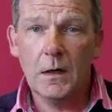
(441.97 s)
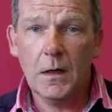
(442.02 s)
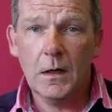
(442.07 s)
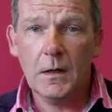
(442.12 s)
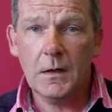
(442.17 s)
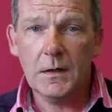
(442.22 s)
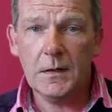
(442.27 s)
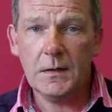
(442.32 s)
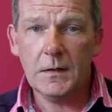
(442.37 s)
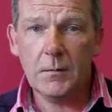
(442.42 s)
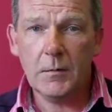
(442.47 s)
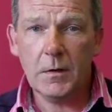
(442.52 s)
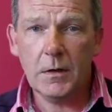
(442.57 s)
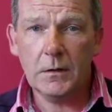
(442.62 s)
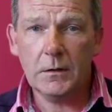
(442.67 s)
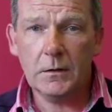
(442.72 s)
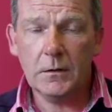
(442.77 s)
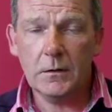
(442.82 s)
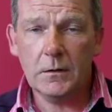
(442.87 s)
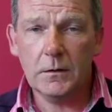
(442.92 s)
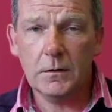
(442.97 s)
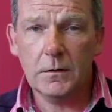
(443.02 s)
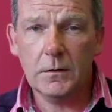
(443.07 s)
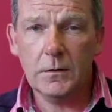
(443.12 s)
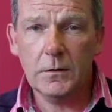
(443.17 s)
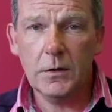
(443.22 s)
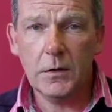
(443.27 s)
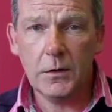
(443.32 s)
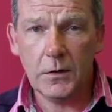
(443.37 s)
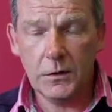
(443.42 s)
And he said, well,
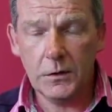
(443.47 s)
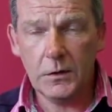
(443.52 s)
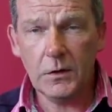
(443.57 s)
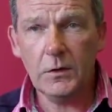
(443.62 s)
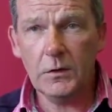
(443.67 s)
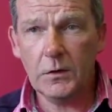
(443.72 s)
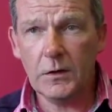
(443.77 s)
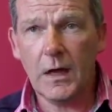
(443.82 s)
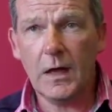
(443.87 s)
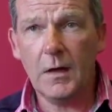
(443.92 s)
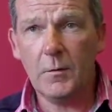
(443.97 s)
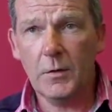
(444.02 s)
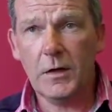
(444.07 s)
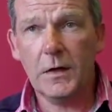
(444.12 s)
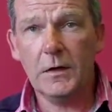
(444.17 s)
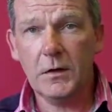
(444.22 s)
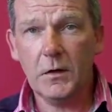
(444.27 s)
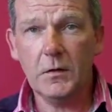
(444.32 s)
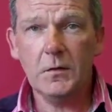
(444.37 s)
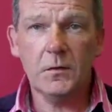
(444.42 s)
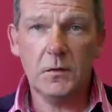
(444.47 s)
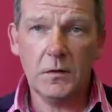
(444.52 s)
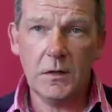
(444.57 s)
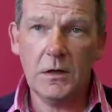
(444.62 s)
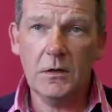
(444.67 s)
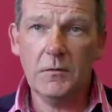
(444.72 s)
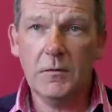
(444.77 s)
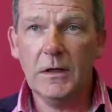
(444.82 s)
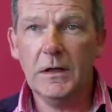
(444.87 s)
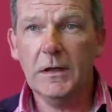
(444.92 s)
you could do that, but I don't
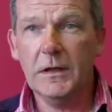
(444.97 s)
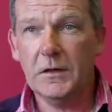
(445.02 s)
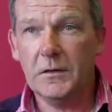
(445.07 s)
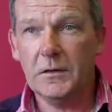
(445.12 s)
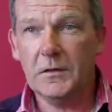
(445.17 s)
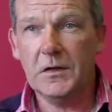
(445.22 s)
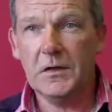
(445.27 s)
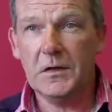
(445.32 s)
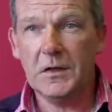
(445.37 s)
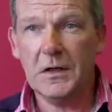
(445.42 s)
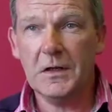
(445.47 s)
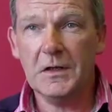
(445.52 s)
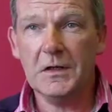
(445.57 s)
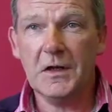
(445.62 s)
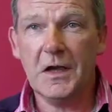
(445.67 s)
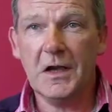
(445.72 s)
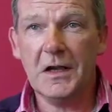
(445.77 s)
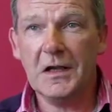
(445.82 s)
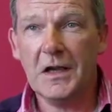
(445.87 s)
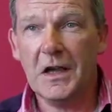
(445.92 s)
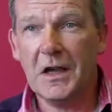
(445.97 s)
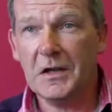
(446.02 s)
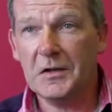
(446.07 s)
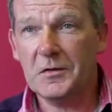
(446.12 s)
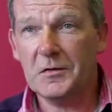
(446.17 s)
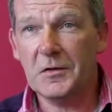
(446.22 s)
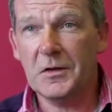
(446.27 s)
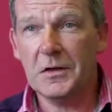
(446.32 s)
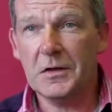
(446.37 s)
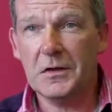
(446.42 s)
think you're ill enough to see a
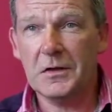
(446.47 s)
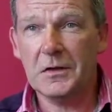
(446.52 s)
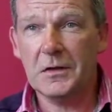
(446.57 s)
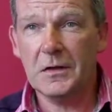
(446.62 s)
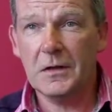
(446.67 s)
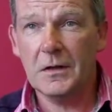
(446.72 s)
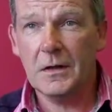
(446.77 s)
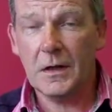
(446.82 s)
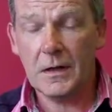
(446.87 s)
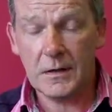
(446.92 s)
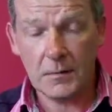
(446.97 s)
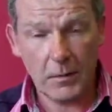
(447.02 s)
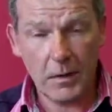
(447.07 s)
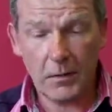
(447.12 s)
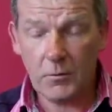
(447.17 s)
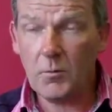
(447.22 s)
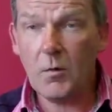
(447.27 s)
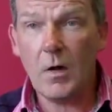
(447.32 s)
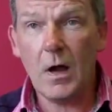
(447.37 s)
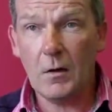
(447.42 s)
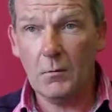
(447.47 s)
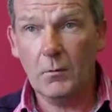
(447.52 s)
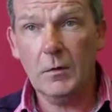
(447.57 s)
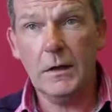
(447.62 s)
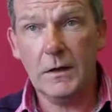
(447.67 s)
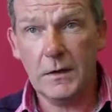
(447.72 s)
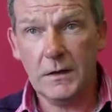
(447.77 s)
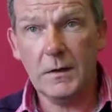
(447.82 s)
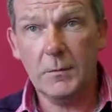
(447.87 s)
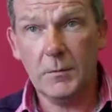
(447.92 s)
psychiatrist. I said, well, I'm quite
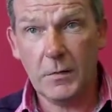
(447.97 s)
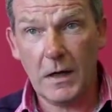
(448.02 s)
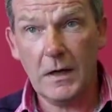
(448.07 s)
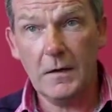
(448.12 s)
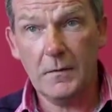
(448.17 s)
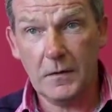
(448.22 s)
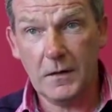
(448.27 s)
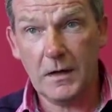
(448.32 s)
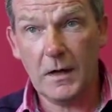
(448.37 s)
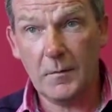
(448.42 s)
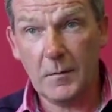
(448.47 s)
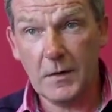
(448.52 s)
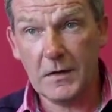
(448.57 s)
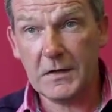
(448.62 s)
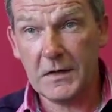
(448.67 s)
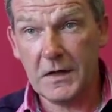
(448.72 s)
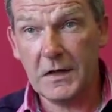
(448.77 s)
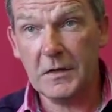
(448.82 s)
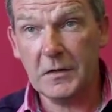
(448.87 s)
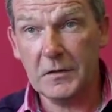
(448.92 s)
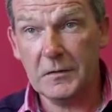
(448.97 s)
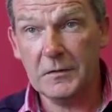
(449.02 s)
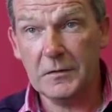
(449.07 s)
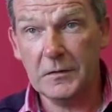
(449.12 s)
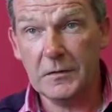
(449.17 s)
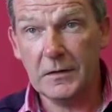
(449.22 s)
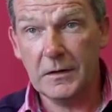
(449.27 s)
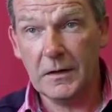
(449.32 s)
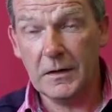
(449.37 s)
willing to pay for that myself.